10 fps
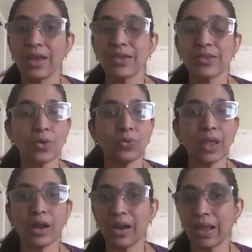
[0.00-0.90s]
So
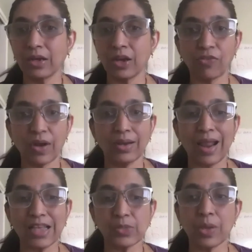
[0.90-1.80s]
there are like different
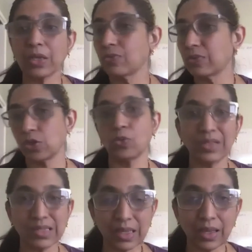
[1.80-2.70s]
aspects which you
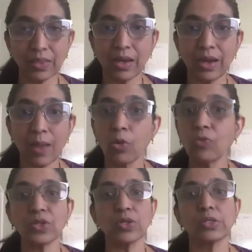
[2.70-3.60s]
will see in the demo,
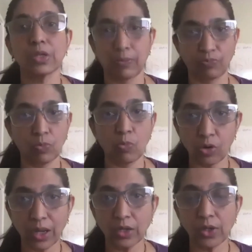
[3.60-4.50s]
which is
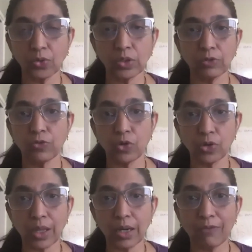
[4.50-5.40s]
more intuitive to
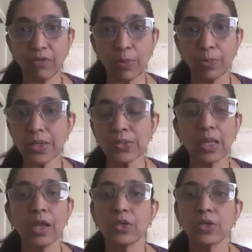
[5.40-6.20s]
the developers.